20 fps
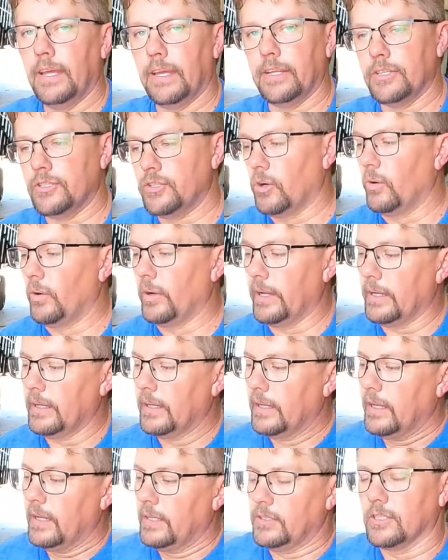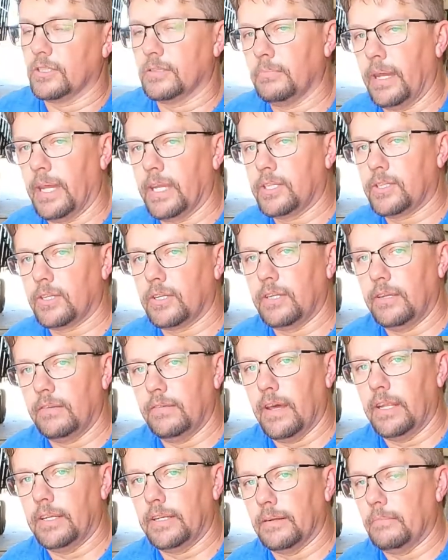enjoy it. Just make sure
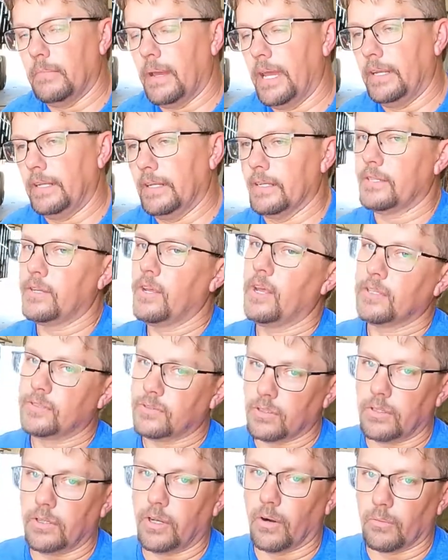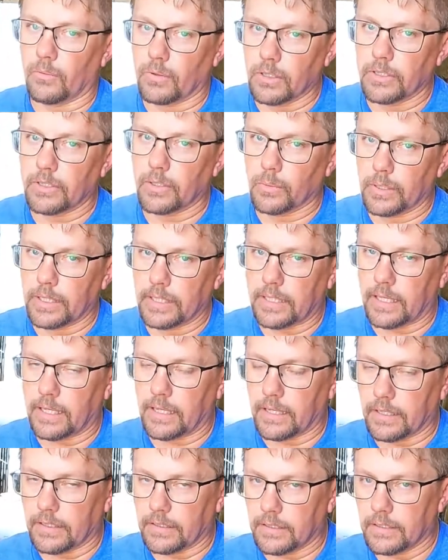you've done your maintenance so you don't ruin the
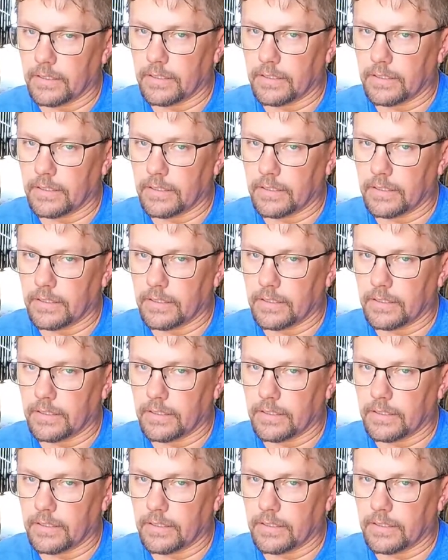weekend.